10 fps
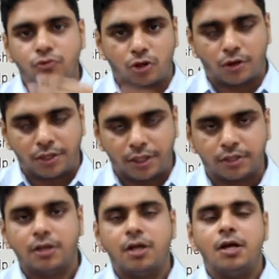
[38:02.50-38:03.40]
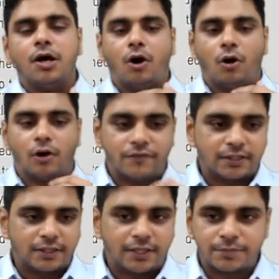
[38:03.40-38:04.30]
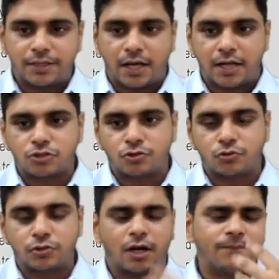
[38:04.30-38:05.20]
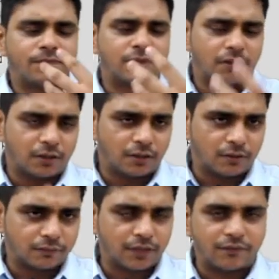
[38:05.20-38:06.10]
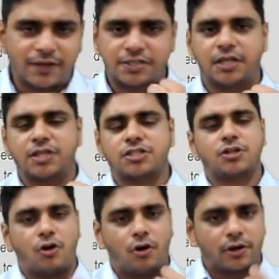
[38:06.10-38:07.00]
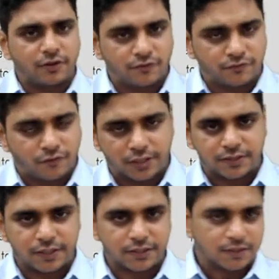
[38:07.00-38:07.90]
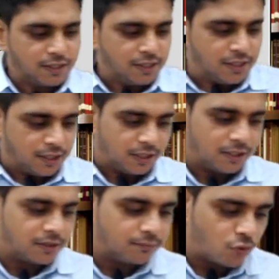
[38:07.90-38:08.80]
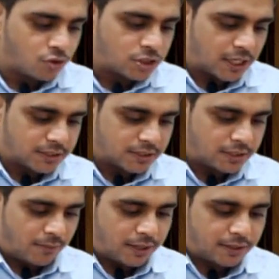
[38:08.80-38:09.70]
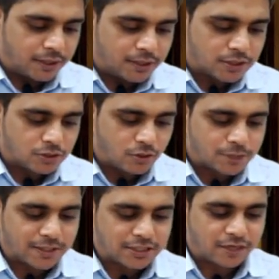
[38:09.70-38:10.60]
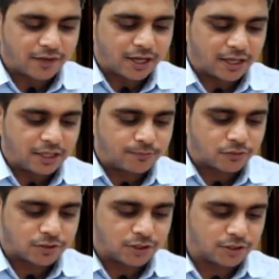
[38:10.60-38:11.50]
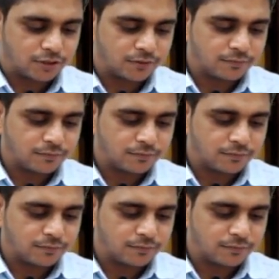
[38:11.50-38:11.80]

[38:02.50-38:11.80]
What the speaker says: the audit or whether he has been asked to do the investigation or forensics. In the most cases, the mandate does not specify any procedure